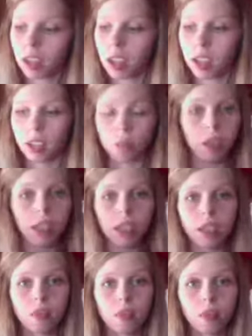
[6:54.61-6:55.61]
It's really
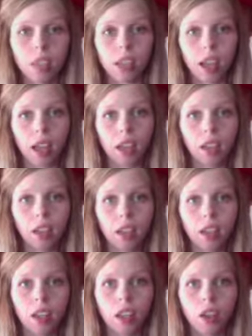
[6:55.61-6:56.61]
as simple as that.
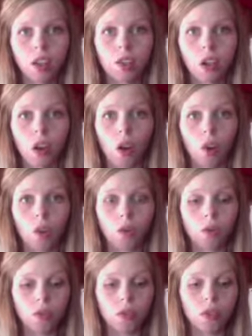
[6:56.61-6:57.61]
So
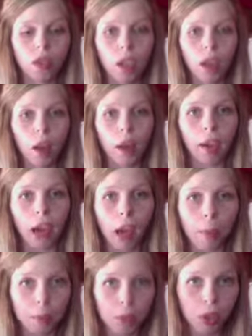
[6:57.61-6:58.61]

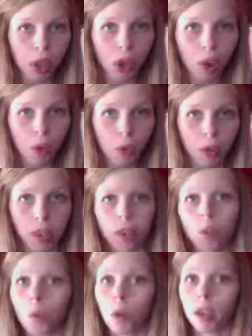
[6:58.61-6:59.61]
comment below
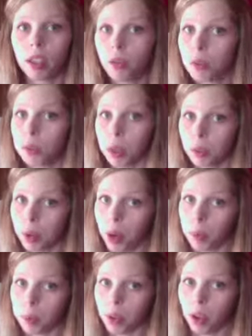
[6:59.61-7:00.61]
with what you meal
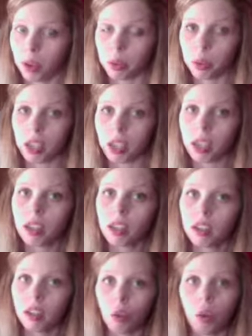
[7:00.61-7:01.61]
prep throughout the week, or